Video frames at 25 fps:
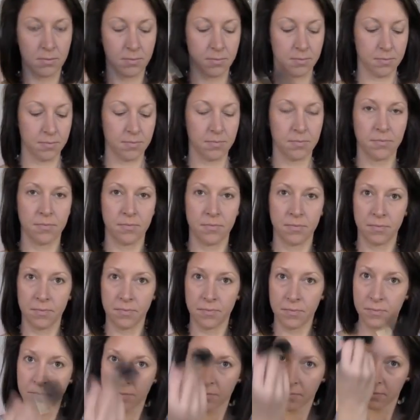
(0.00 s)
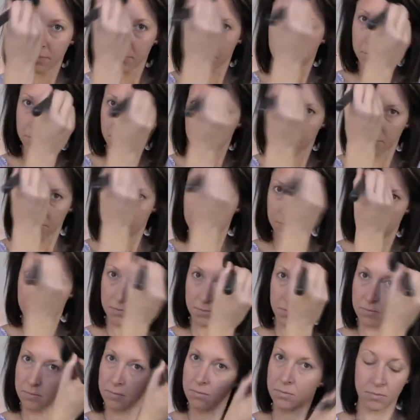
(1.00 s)

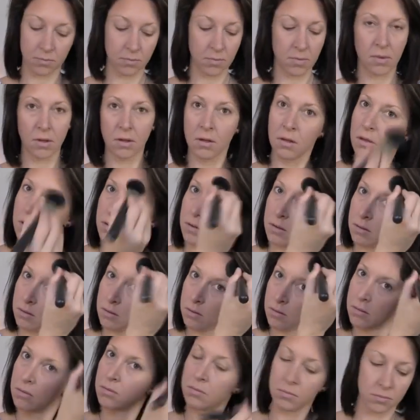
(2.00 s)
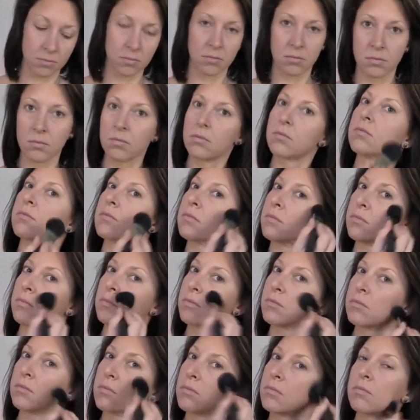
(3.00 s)

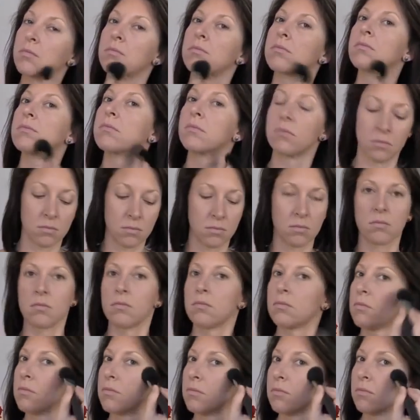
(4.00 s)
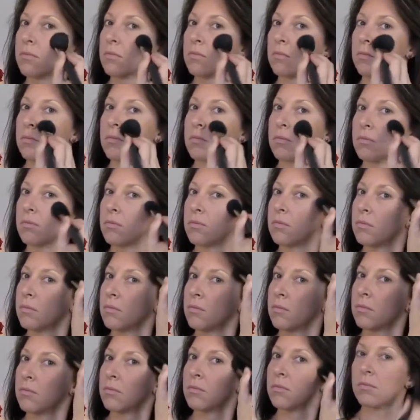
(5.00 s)

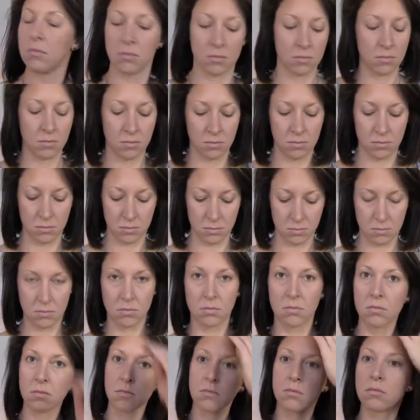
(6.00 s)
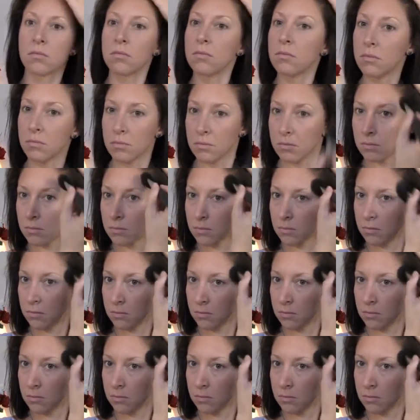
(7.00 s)
(no one is talking)